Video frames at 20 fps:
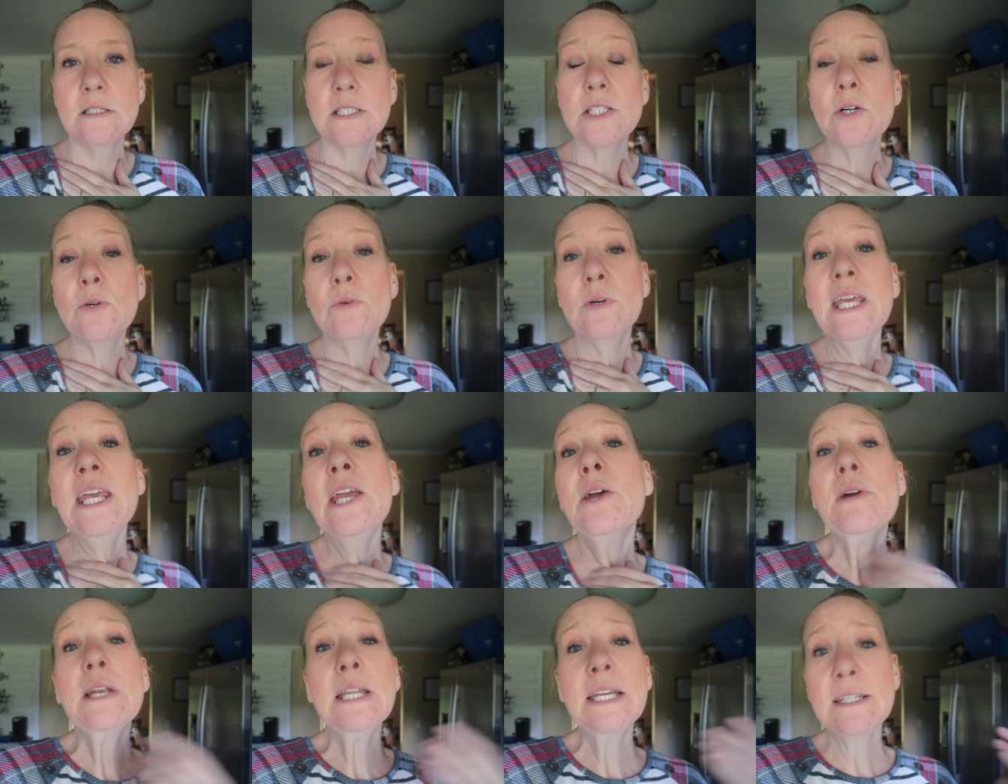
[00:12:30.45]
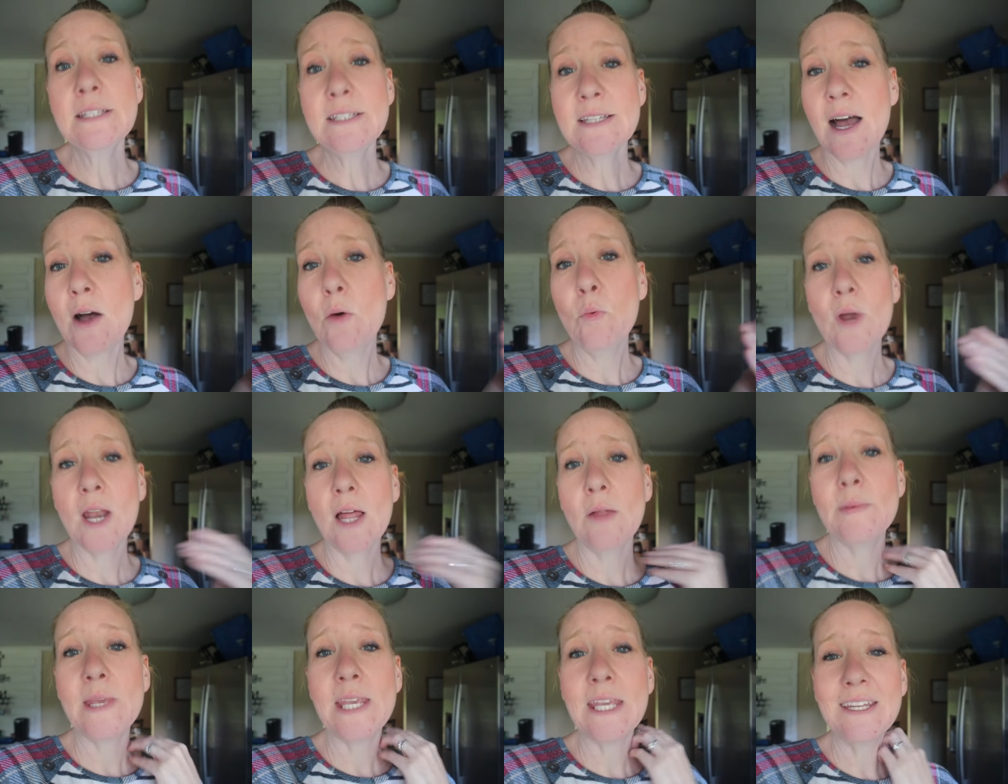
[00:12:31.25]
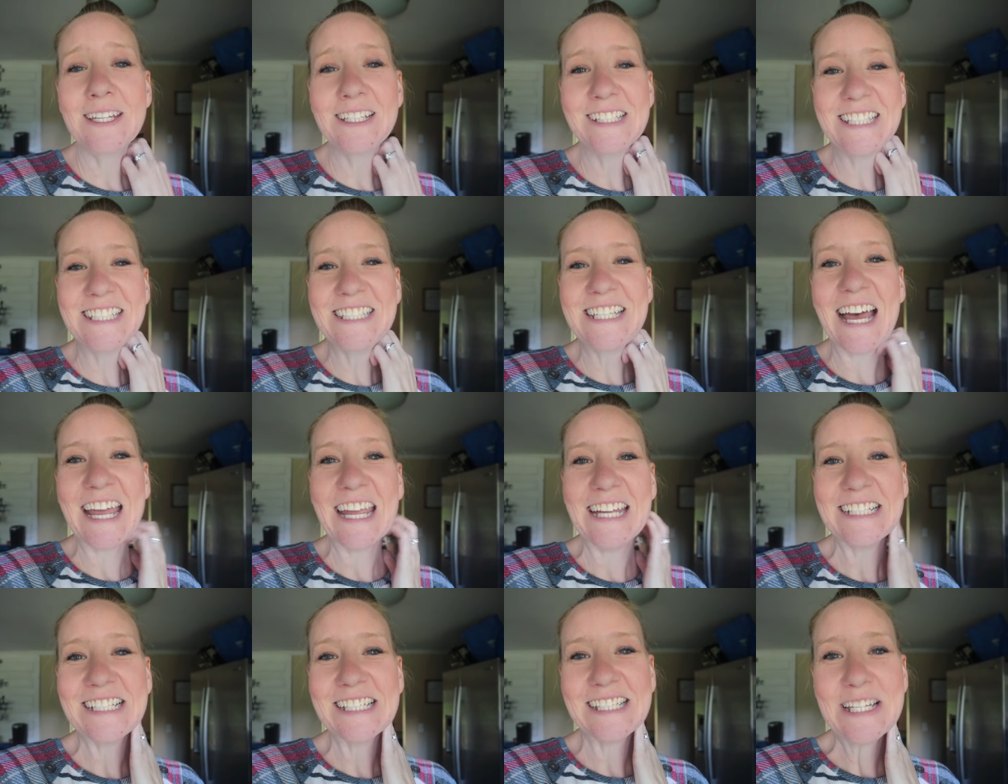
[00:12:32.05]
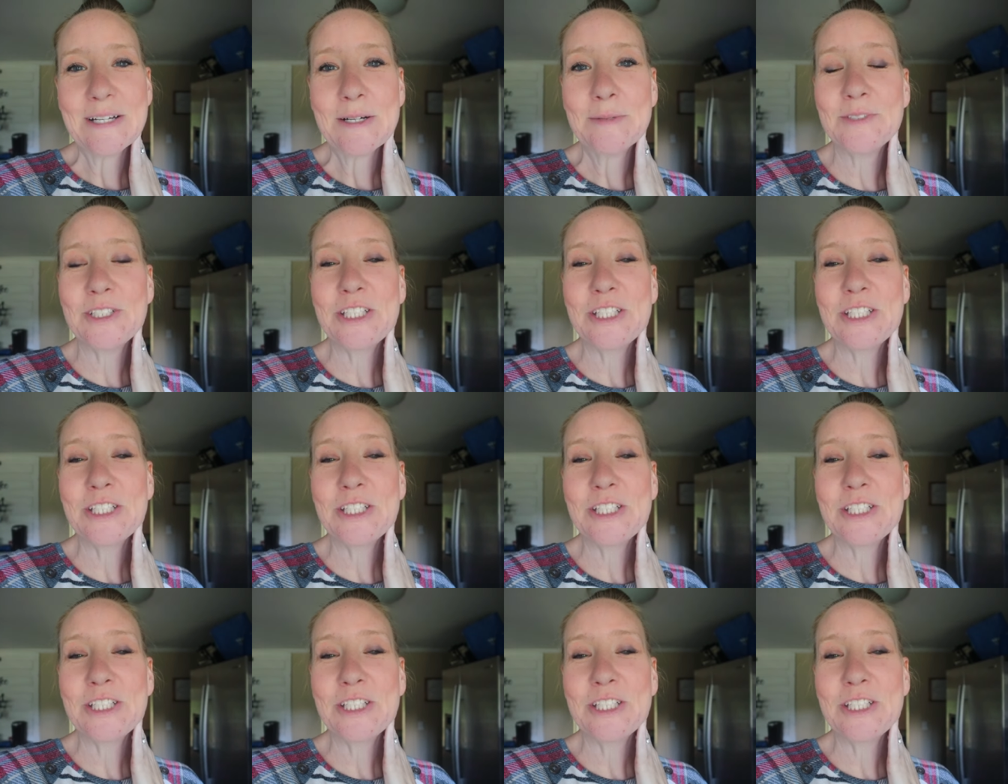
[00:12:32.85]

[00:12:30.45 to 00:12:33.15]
So here it is uh, what I'll be eating tonight. Some um,